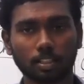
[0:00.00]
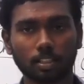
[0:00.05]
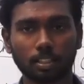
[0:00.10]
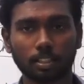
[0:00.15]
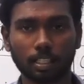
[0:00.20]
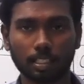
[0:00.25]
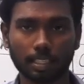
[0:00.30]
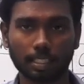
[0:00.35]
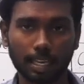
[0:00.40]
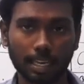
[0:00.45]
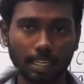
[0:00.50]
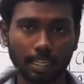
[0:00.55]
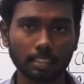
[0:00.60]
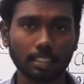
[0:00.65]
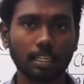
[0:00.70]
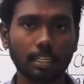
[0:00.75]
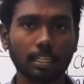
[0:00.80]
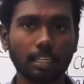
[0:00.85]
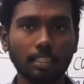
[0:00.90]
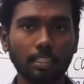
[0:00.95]
The second
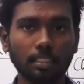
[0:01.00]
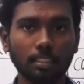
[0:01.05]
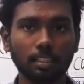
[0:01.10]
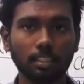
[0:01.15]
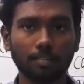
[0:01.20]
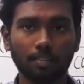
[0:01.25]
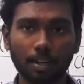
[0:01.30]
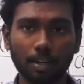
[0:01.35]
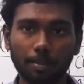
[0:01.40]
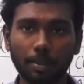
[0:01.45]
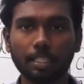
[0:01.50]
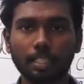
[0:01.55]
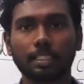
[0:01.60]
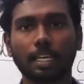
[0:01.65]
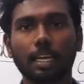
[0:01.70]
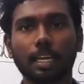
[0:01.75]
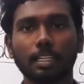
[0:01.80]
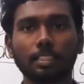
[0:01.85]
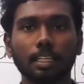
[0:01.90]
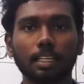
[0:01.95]
sentence will be the
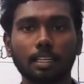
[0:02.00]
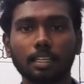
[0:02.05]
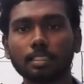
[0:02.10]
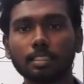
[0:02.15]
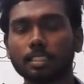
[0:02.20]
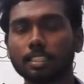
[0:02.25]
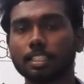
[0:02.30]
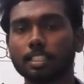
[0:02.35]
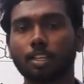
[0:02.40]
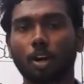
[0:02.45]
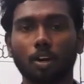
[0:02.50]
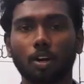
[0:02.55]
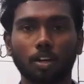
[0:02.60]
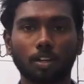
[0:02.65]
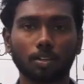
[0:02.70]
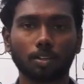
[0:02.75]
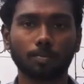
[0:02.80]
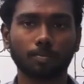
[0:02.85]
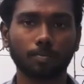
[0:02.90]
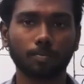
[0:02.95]
second sentence in this
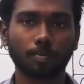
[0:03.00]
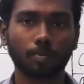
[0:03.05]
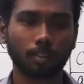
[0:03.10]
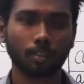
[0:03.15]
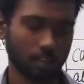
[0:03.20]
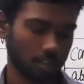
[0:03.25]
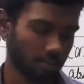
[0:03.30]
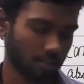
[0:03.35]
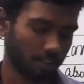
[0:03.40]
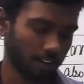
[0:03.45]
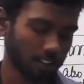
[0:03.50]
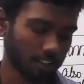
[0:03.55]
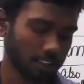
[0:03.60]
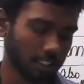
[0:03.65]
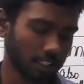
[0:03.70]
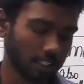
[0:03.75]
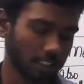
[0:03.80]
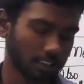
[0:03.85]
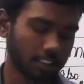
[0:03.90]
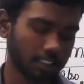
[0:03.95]
order. The first
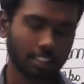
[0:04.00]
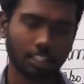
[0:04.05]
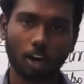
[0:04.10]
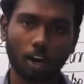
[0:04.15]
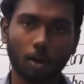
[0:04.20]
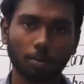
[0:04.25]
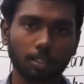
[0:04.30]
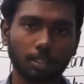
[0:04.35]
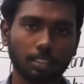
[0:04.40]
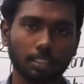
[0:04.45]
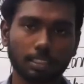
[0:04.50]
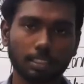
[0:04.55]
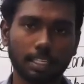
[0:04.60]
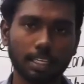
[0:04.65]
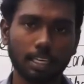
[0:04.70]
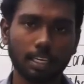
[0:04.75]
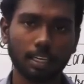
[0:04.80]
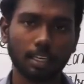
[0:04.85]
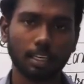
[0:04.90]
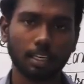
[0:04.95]
sentence is the option
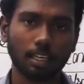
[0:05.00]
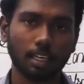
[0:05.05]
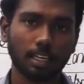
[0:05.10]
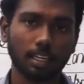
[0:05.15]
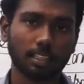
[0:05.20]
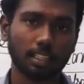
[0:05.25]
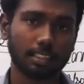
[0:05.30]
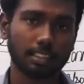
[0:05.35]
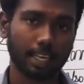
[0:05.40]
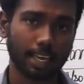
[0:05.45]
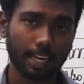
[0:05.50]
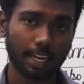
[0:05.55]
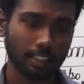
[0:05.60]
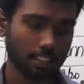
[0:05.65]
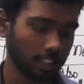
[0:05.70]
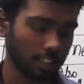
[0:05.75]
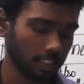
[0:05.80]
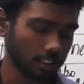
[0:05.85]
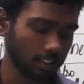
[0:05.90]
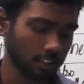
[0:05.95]
C, the second
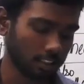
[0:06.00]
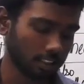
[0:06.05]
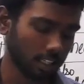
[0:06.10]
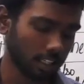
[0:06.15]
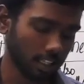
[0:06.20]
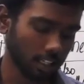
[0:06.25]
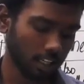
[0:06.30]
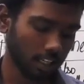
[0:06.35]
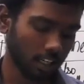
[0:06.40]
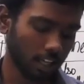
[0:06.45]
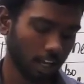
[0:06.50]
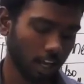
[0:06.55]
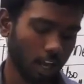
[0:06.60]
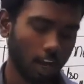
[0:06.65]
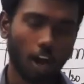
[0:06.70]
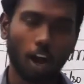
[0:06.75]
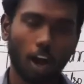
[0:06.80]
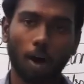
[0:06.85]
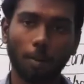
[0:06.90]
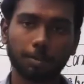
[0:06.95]
sentence is the
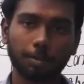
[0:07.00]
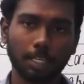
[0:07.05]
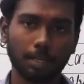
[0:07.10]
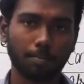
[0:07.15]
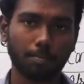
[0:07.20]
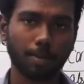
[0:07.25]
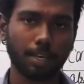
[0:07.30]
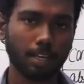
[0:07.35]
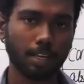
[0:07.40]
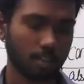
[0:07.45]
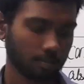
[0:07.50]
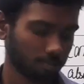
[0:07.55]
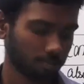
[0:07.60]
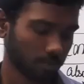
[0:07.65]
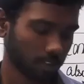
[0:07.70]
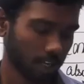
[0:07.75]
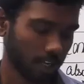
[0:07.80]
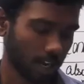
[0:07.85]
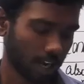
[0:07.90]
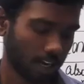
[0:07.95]
option B,
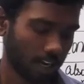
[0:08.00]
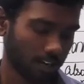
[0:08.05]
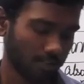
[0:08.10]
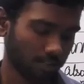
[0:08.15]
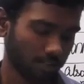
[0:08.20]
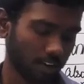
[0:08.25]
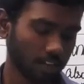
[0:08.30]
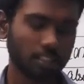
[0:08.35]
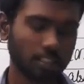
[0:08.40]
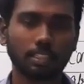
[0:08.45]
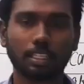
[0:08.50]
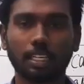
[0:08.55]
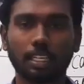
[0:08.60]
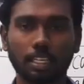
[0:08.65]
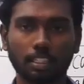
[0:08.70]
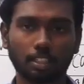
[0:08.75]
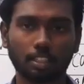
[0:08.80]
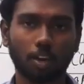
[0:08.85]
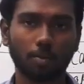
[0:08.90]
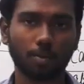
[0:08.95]
and first
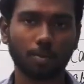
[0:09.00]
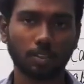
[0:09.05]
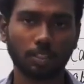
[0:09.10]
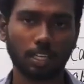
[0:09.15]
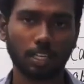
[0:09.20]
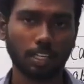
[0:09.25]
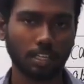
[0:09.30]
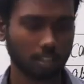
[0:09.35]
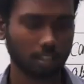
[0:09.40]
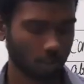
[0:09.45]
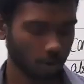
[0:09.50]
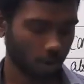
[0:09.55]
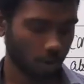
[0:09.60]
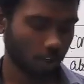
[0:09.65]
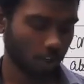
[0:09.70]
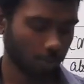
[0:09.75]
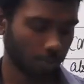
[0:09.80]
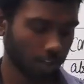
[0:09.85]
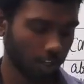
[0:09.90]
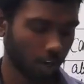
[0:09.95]
sentence obviously going to
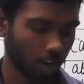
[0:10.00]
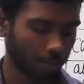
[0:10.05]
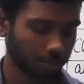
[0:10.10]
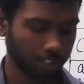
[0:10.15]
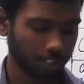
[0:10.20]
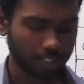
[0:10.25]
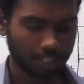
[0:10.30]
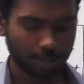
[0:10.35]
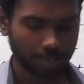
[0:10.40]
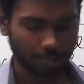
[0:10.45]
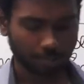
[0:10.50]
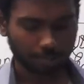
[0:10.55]
be the option A.